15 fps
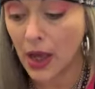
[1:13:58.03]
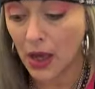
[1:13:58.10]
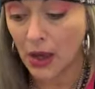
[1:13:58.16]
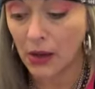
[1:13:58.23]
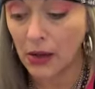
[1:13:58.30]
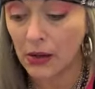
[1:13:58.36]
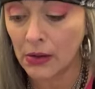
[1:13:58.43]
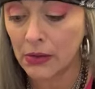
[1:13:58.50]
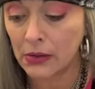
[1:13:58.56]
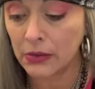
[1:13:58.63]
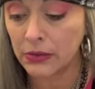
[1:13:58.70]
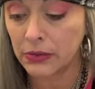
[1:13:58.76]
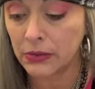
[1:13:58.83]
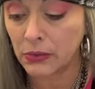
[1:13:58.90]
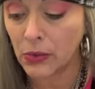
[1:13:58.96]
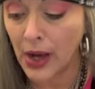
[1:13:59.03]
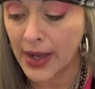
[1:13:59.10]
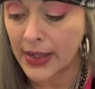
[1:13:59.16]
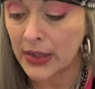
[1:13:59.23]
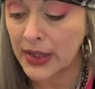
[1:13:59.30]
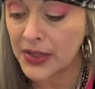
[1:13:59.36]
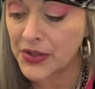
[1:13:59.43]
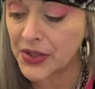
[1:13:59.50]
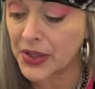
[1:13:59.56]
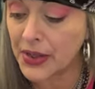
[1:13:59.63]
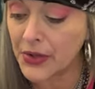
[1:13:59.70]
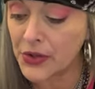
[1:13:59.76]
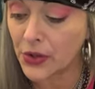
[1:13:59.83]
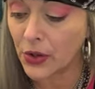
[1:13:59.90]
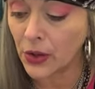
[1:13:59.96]
oh, why didn't I see
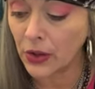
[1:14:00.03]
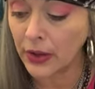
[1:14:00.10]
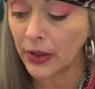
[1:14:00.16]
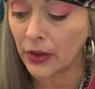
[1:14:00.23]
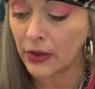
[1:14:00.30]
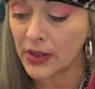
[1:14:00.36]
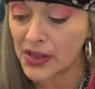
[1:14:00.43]
this earlier?